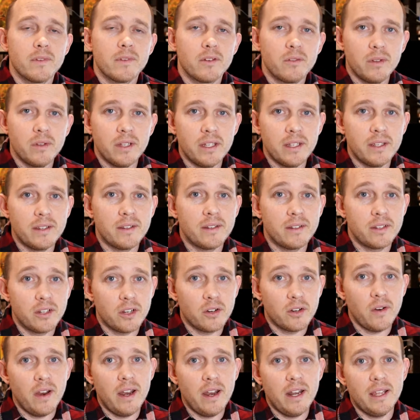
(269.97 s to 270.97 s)
really
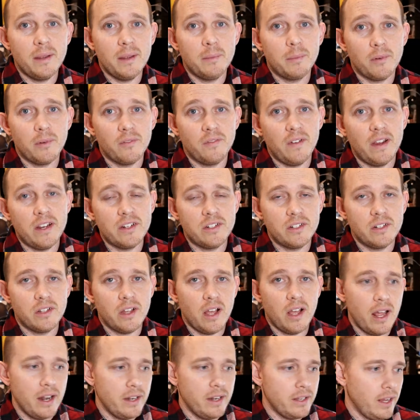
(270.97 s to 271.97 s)
creating professional
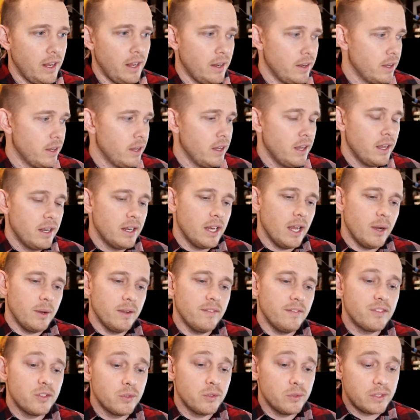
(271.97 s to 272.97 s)
content. Now,
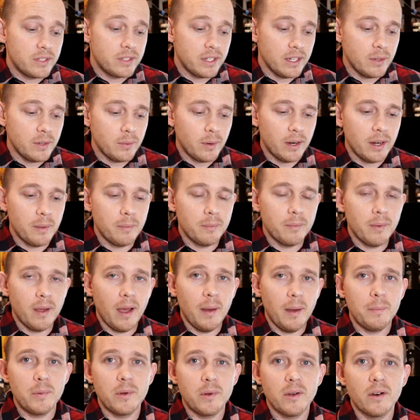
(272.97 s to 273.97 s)
if you did want to
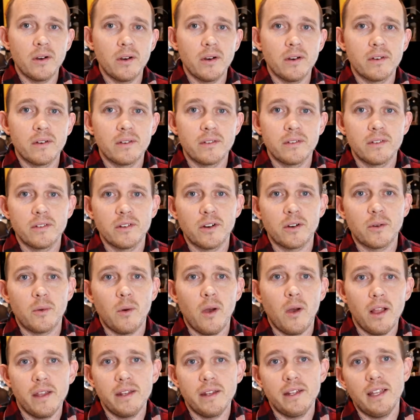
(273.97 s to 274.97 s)
up your, your
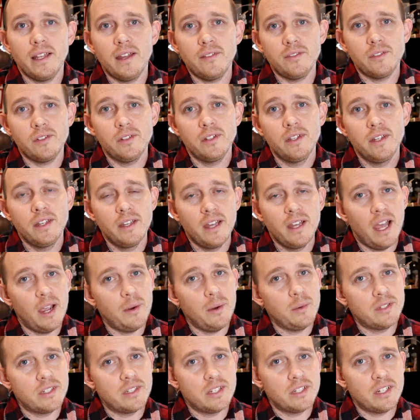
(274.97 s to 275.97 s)
quality level, I
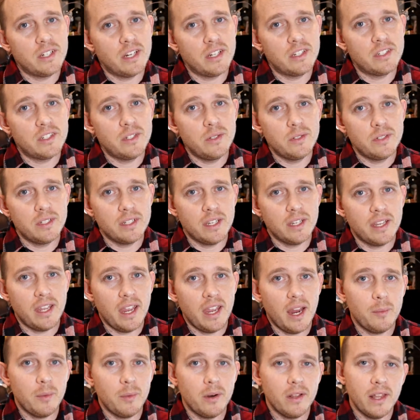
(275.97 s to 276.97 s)
would suggest using a
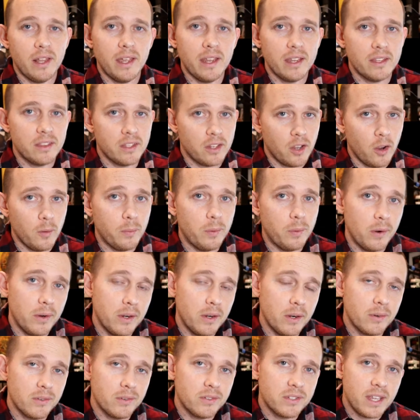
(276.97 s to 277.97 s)
camera like the GoPro
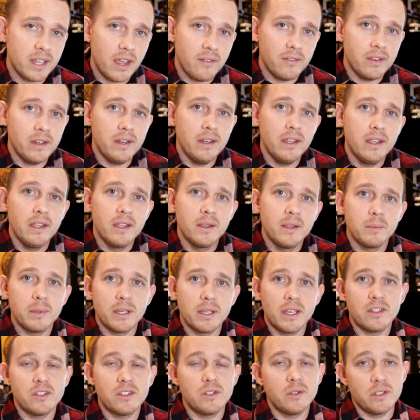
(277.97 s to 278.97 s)
Hero 7
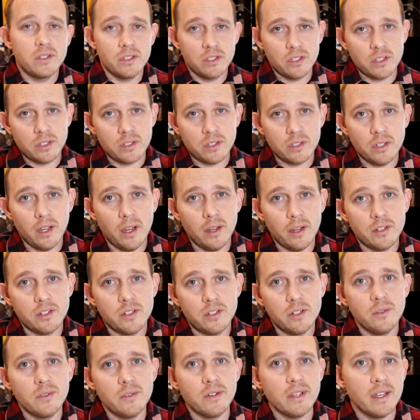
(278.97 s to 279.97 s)
because you can uh,
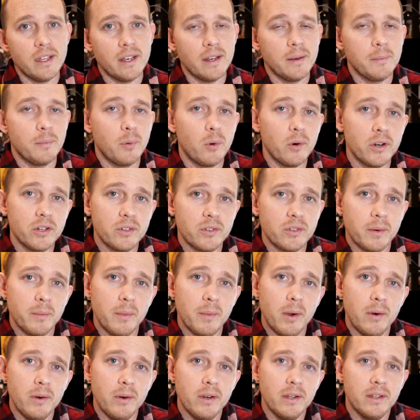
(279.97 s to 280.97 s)
shoot in portrait
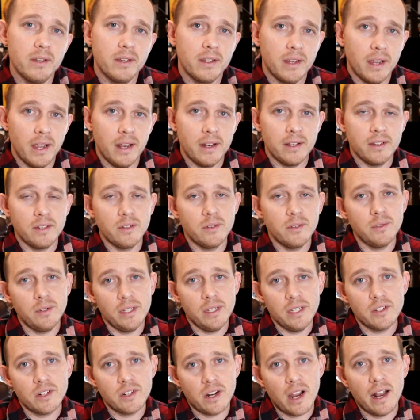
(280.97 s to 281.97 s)
mode and you
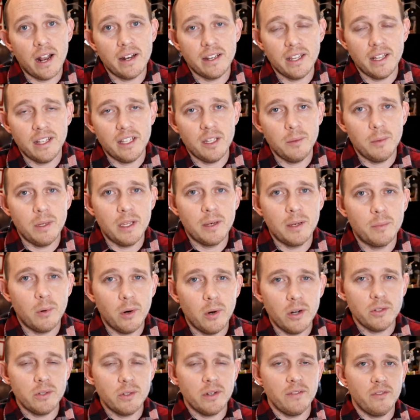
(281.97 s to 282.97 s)
need your content to be in
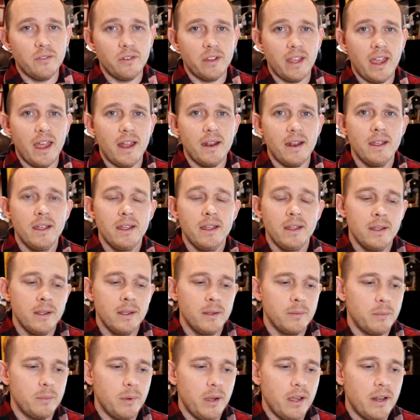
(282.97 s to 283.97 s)
portrait for that.
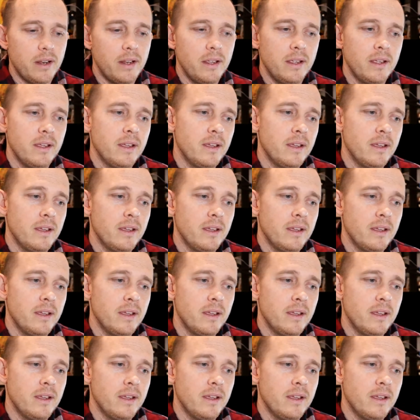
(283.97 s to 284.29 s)
But